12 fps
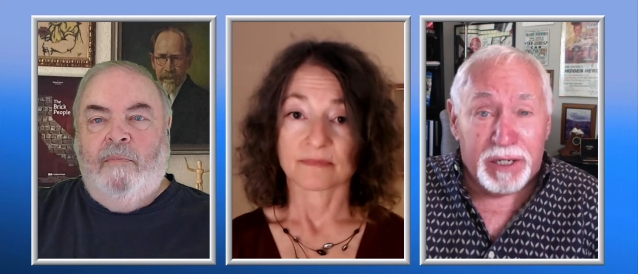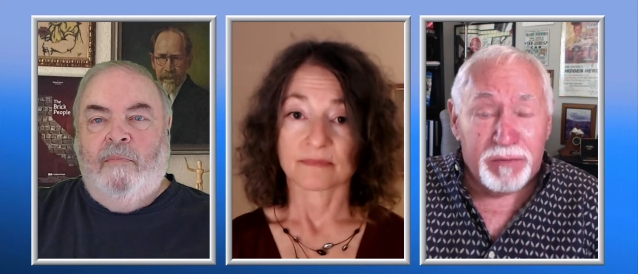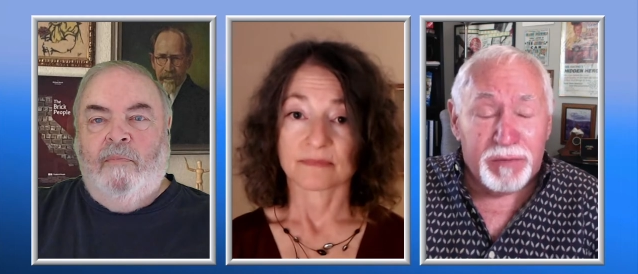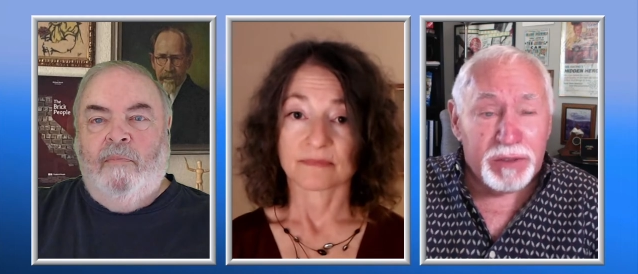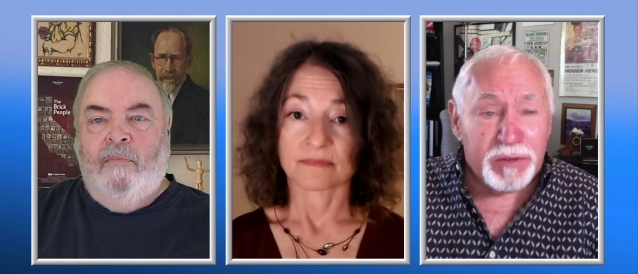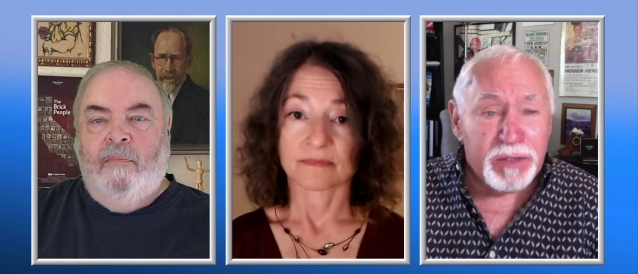
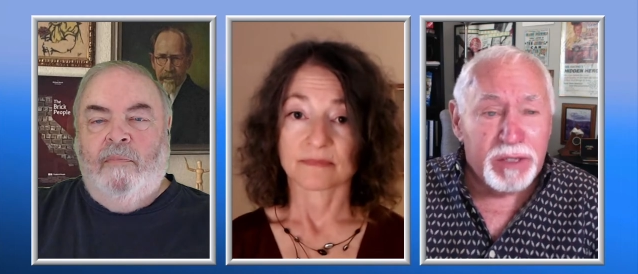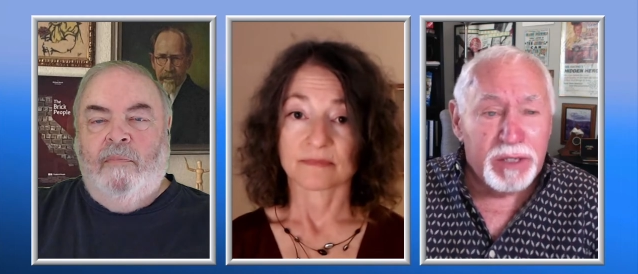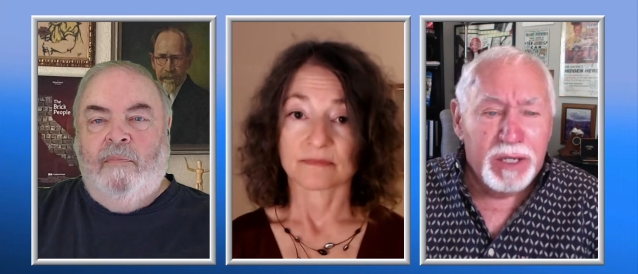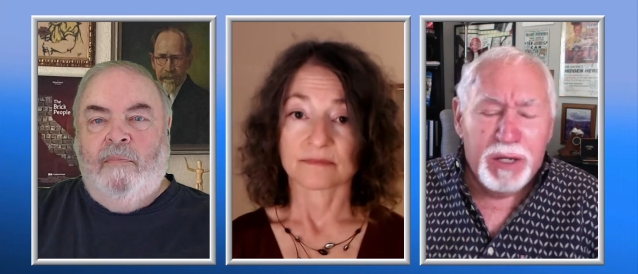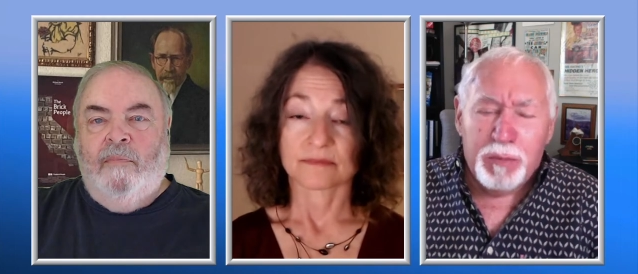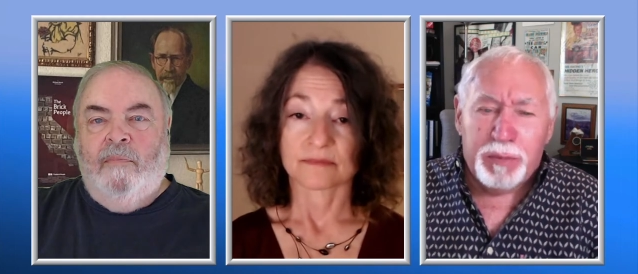Speaker 1: confidence.
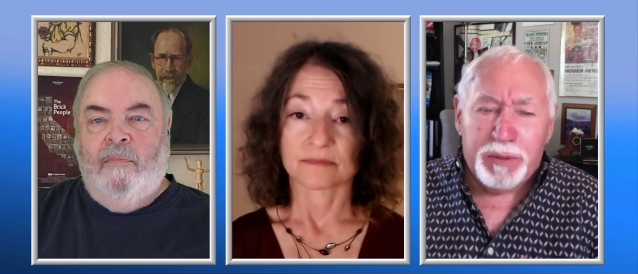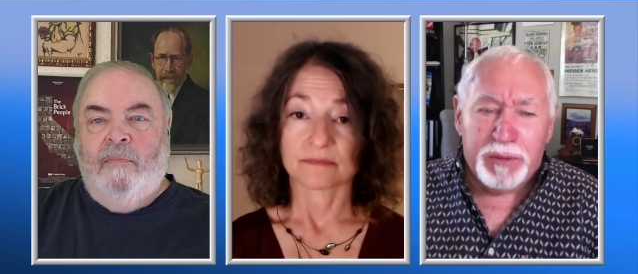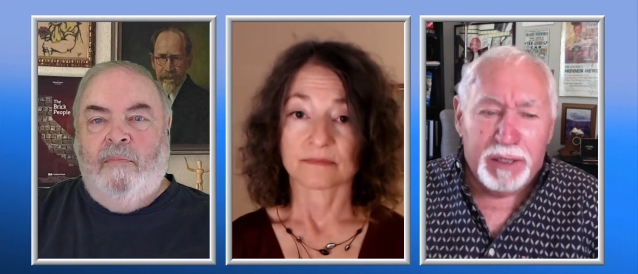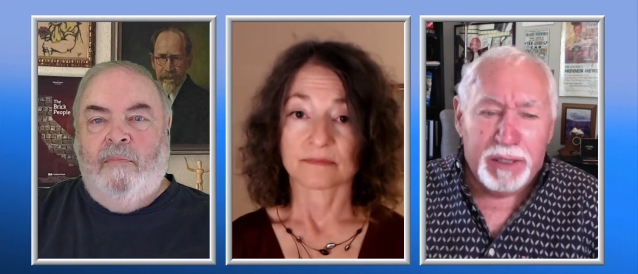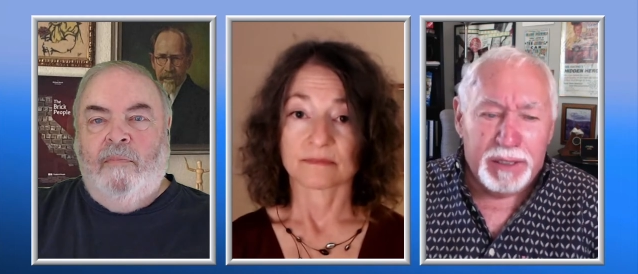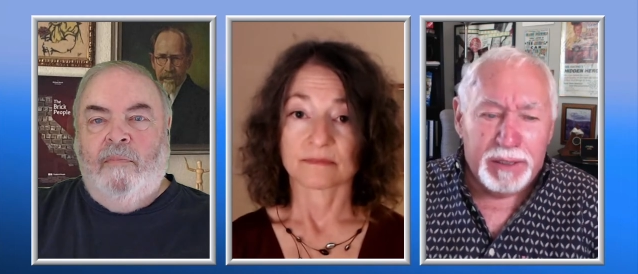
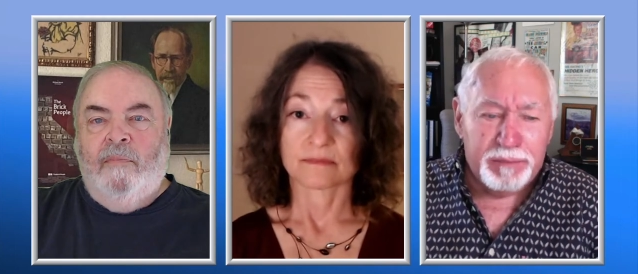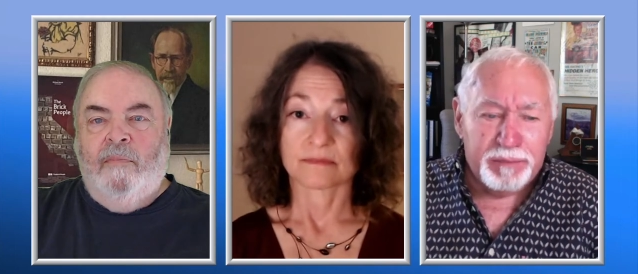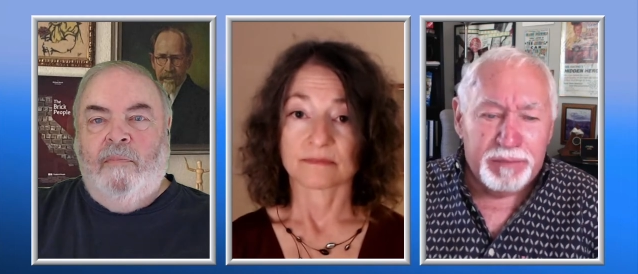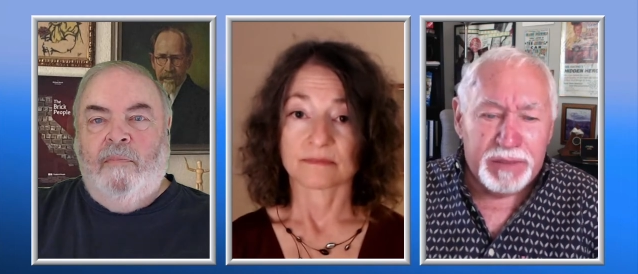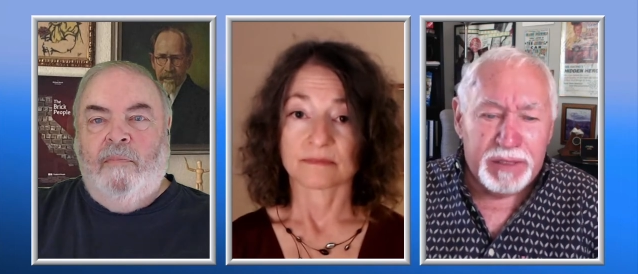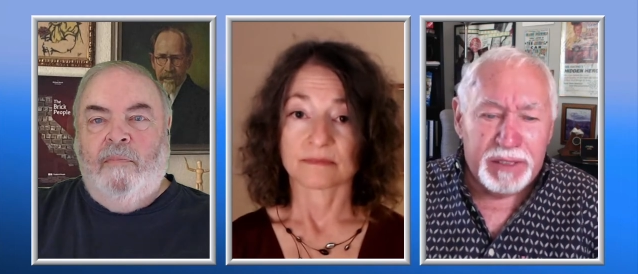But um,